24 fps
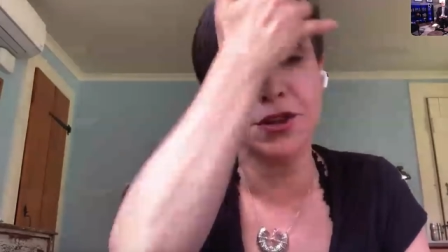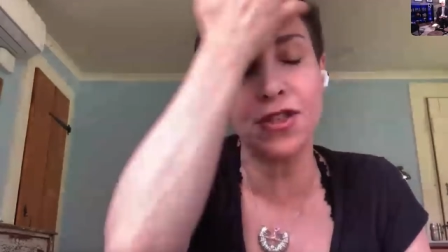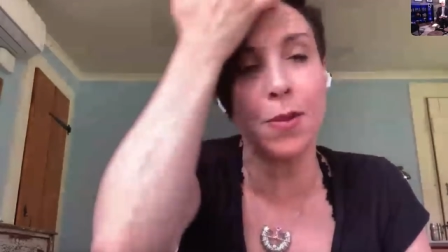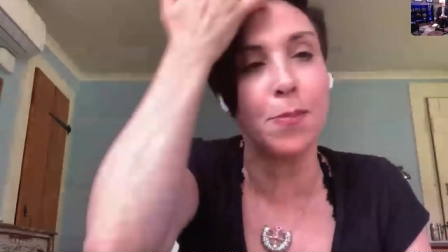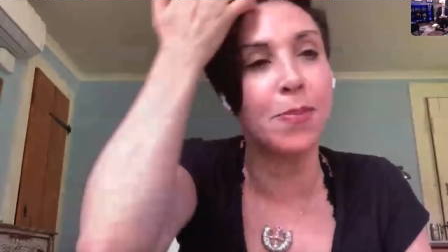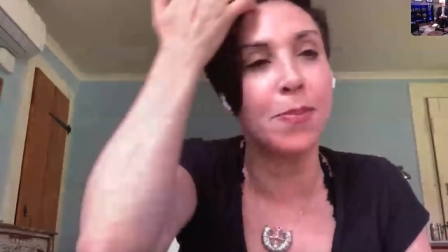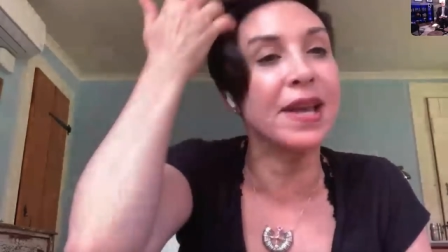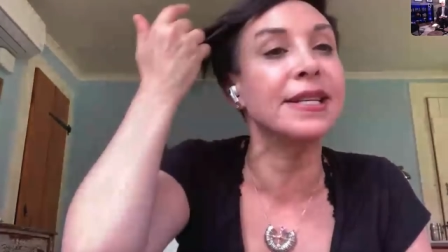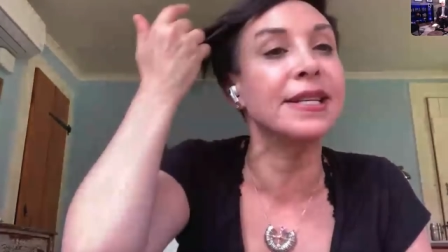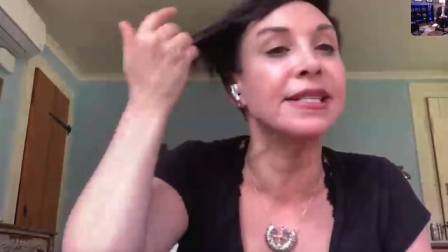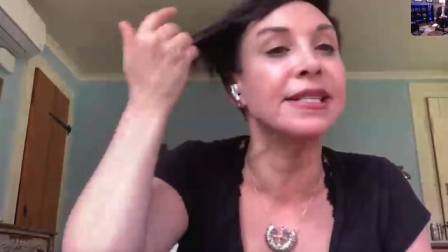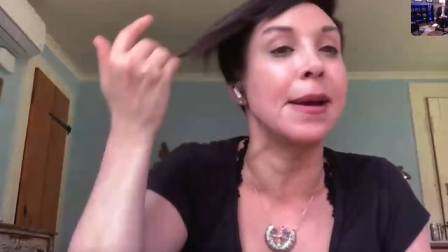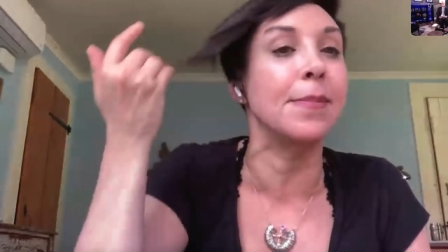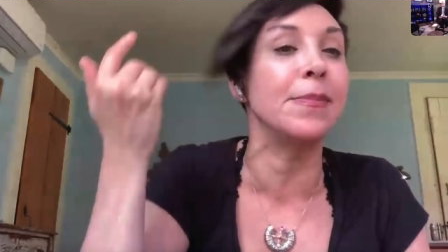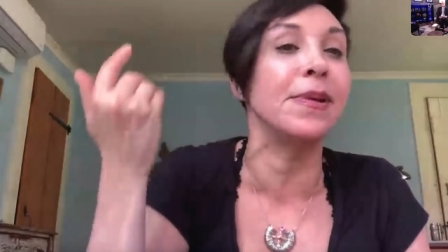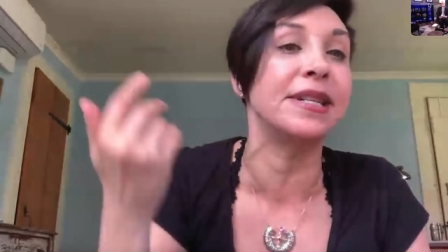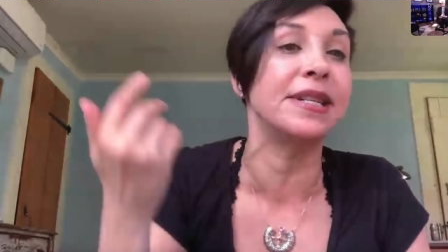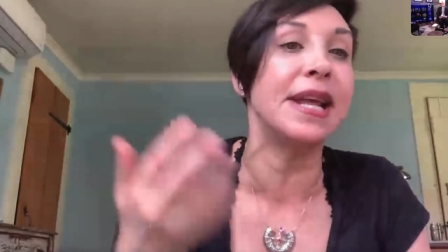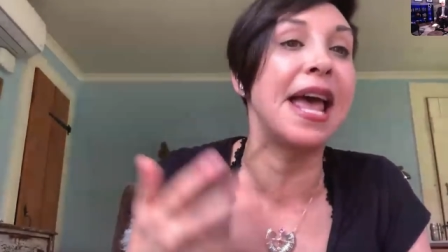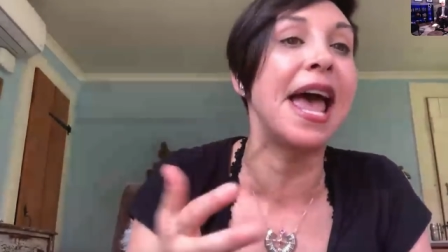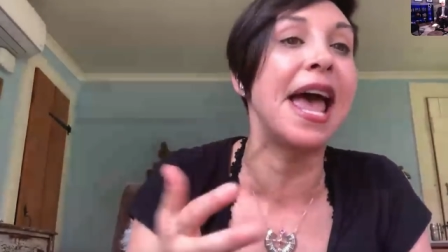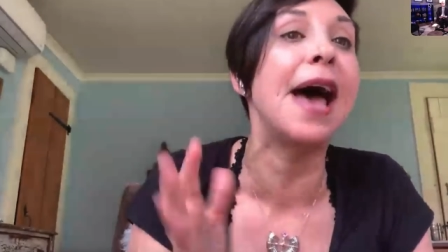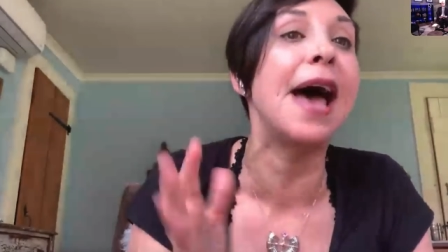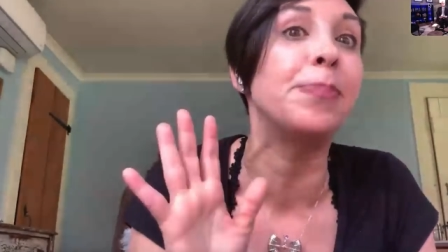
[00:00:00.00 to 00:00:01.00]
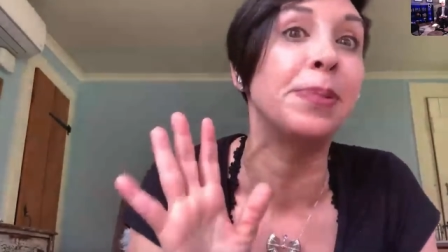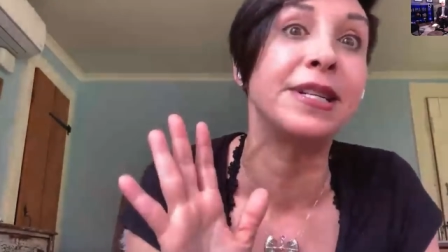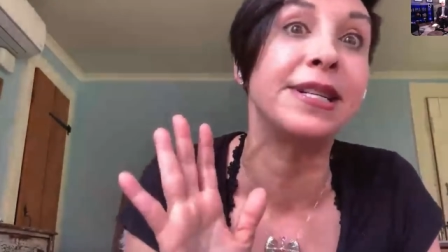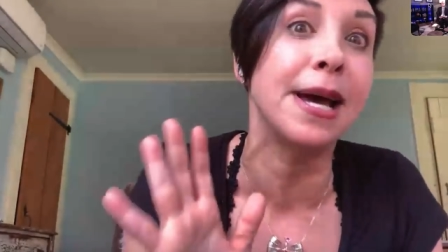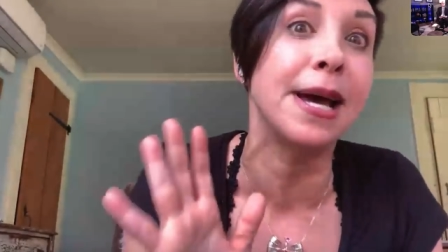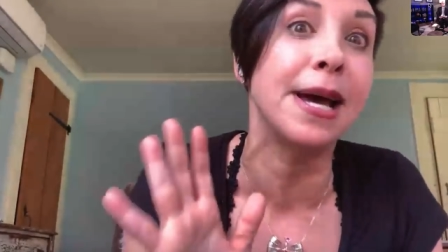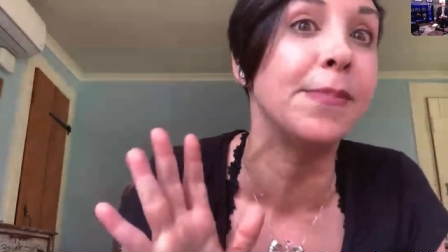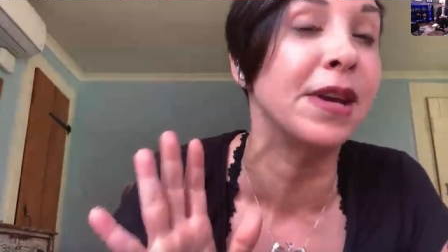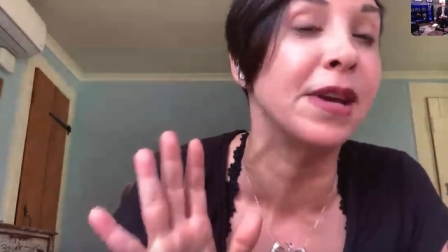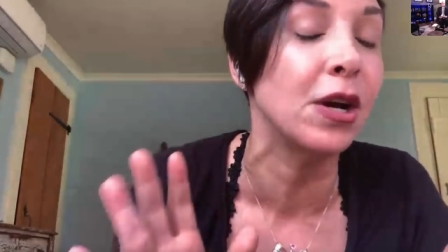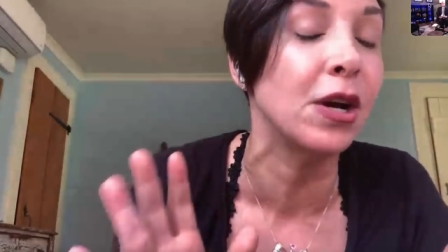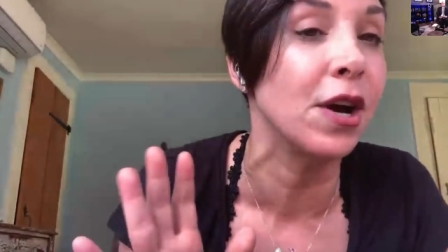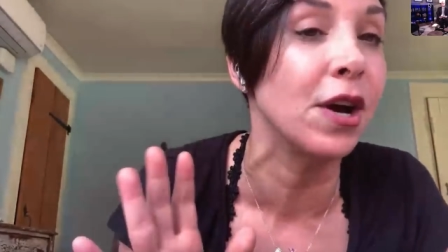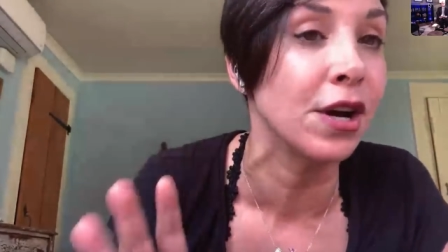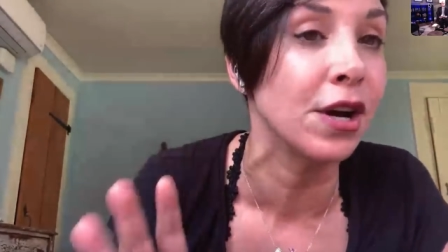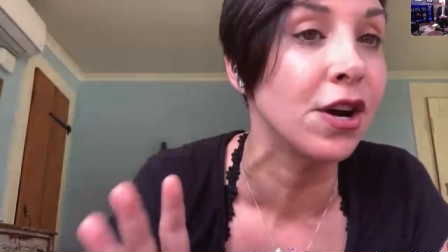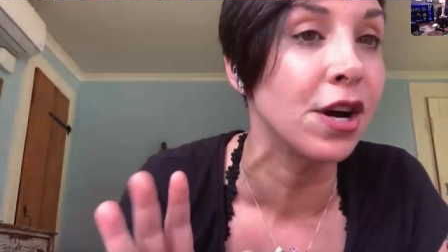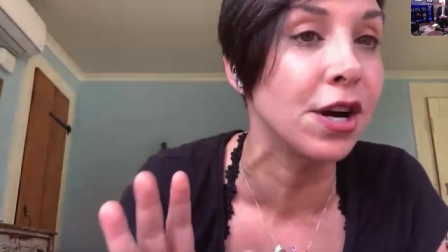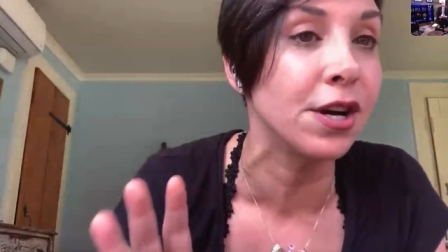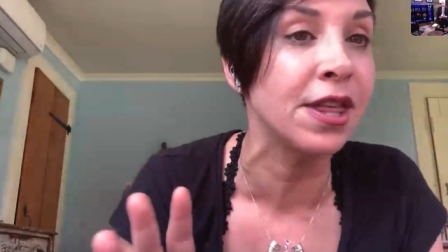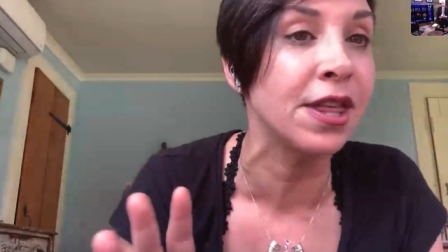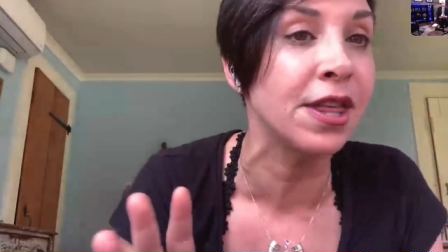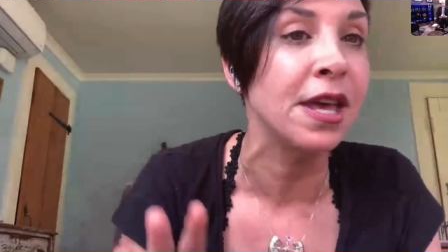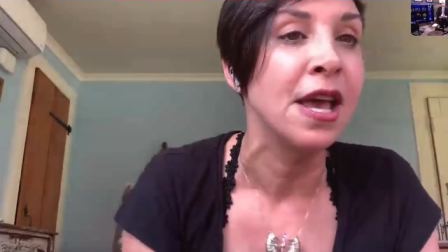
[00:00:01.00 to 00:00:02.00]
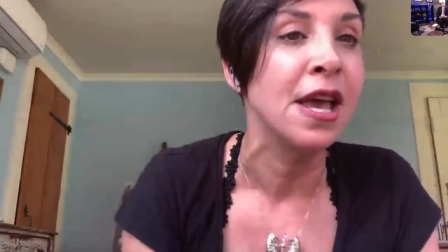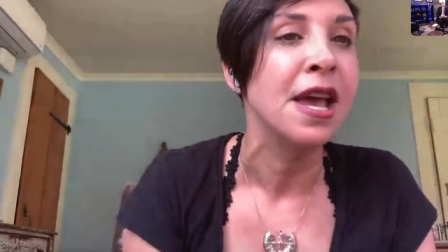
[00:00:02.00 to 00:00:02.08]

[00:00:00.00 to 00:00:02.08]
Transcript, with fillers: the biggest em- epidemic on earth